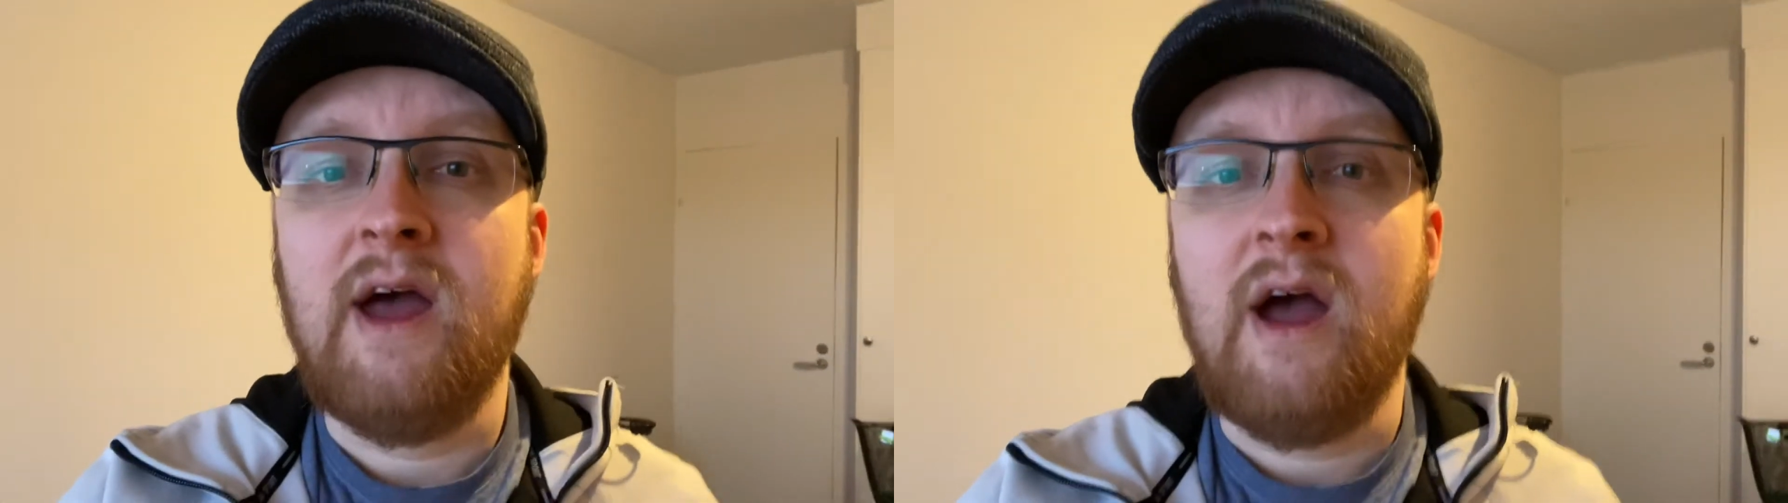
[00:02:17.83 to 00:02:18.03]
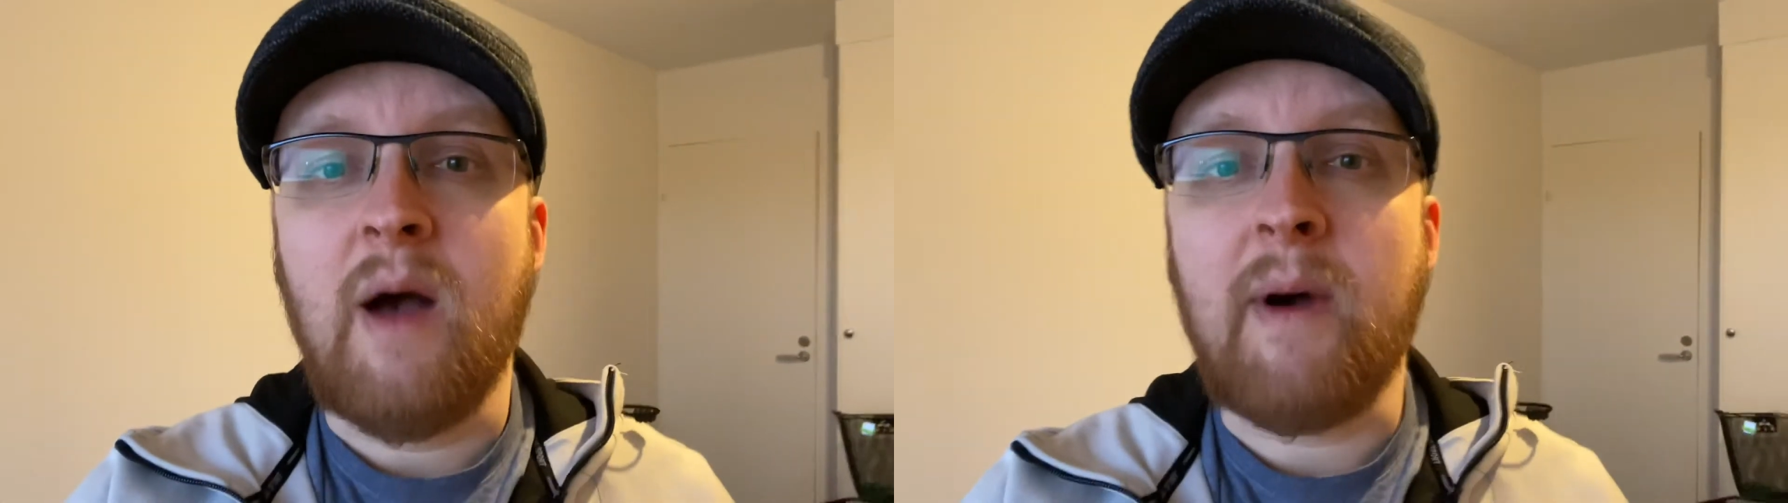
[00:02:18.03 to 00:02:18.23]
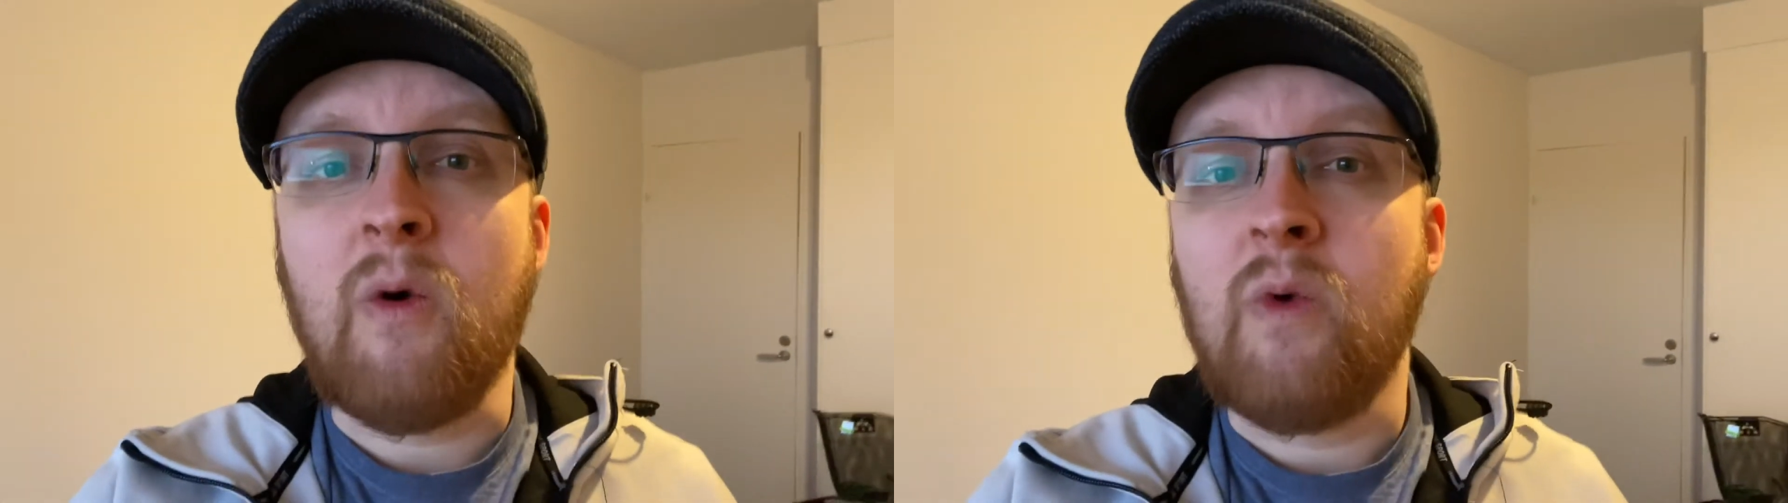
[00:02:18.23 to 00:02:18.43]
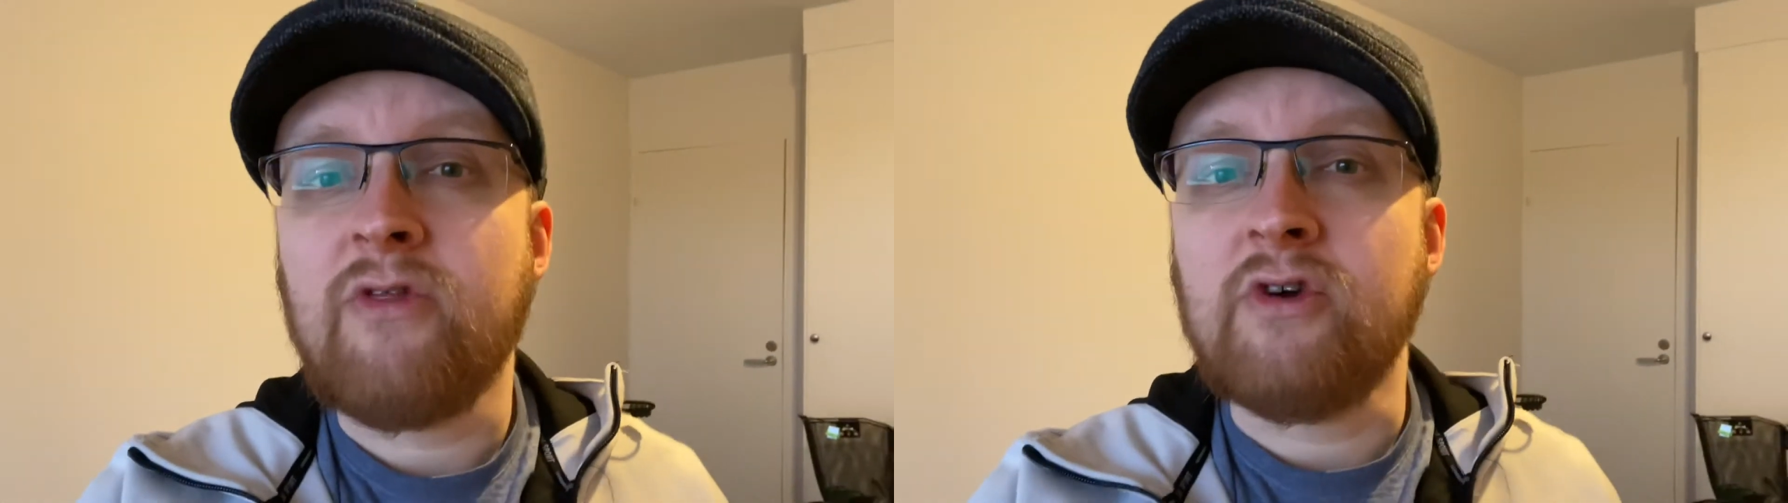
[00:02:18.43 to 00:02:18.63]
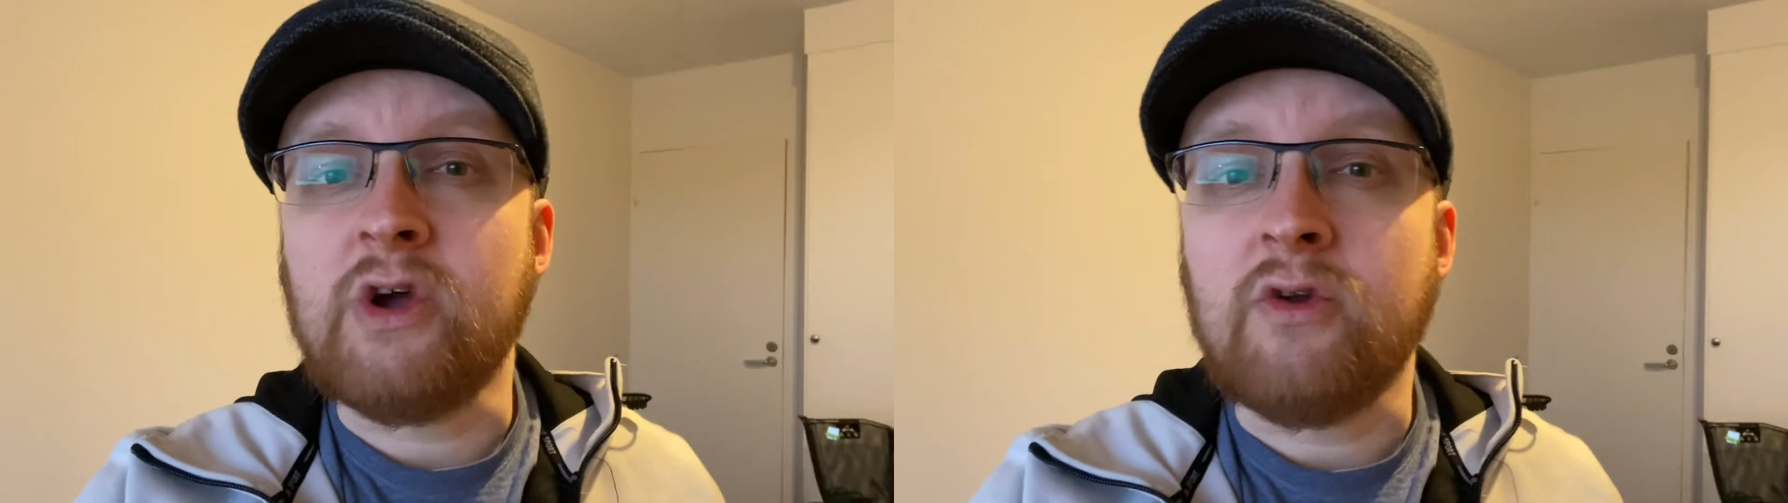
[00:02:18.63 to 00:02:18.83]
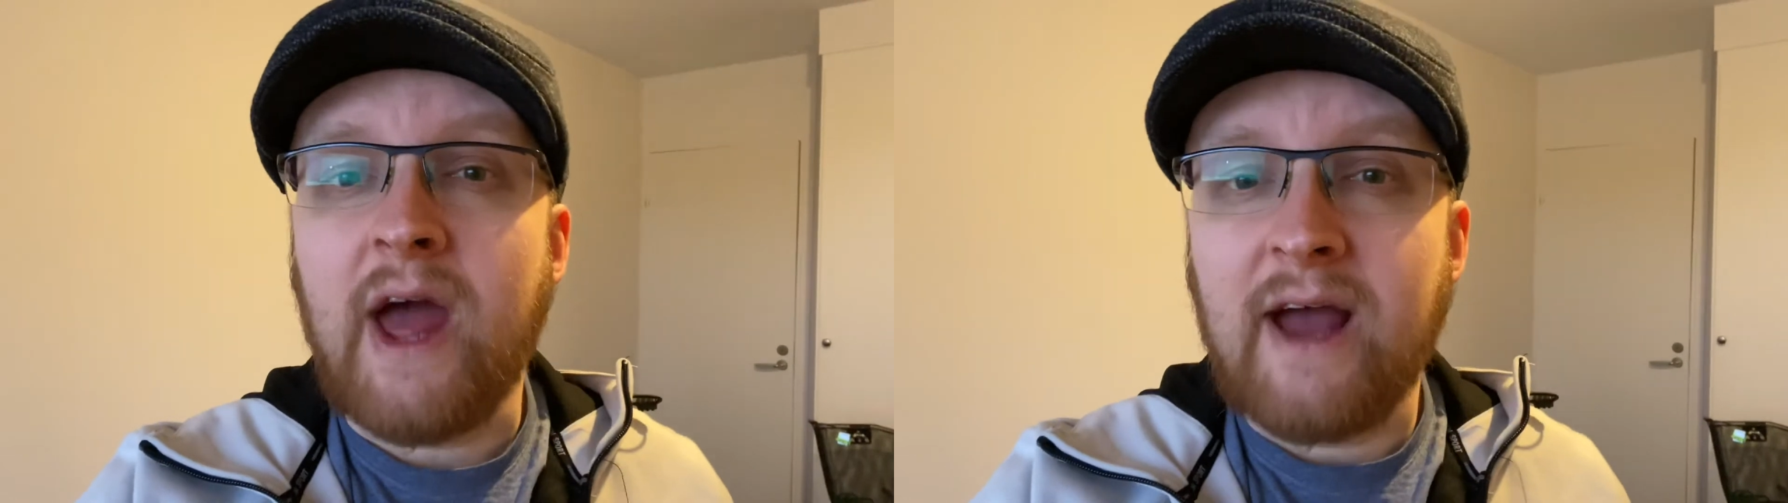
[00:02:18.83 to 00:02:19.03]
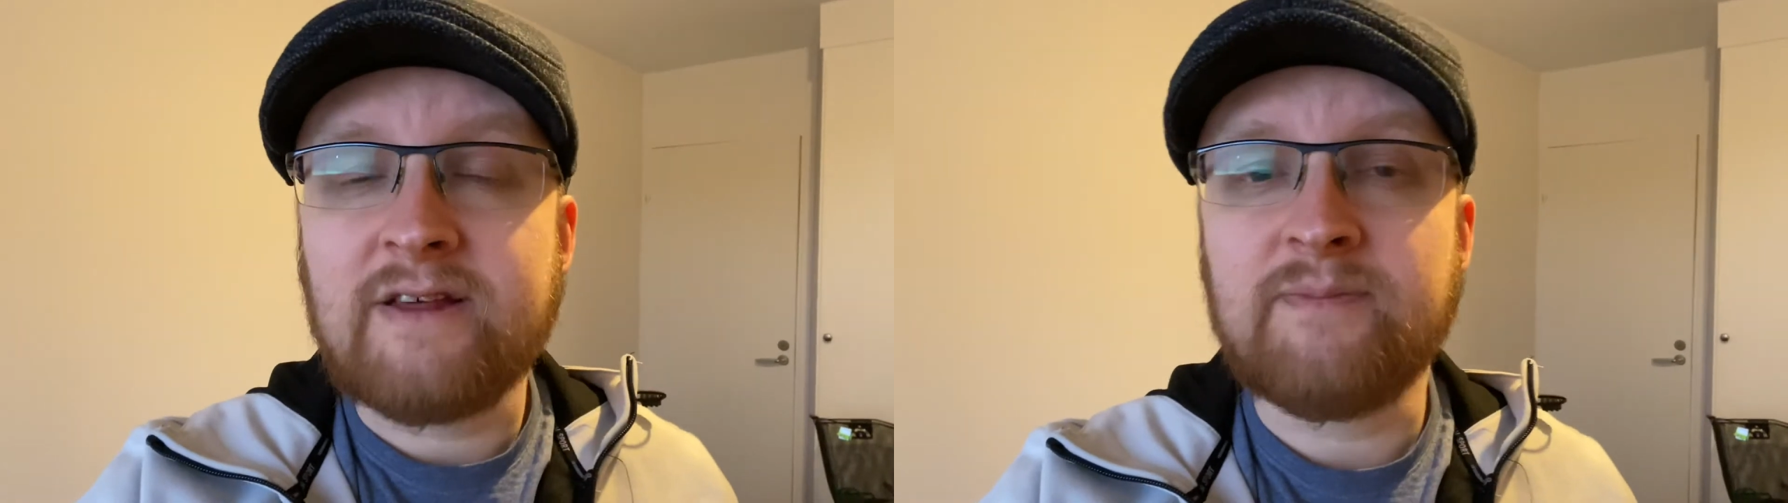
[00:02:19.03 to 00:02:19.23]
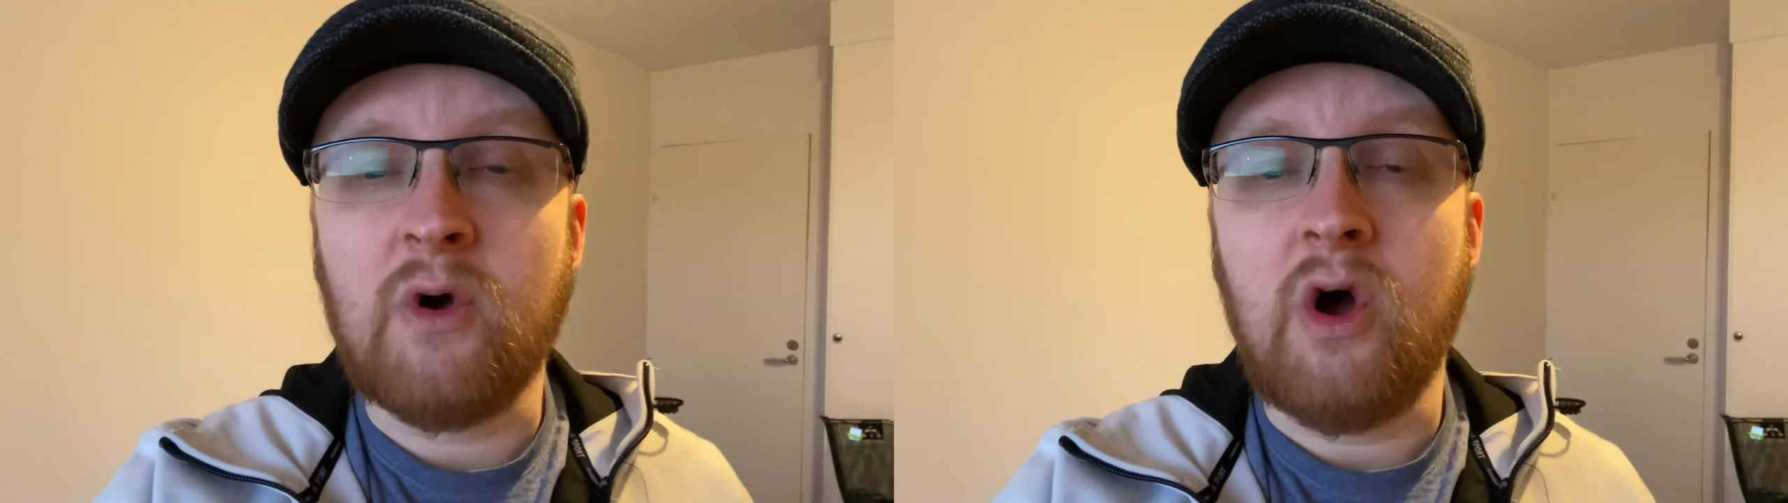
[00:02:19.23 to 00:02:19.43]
about whether you're an expert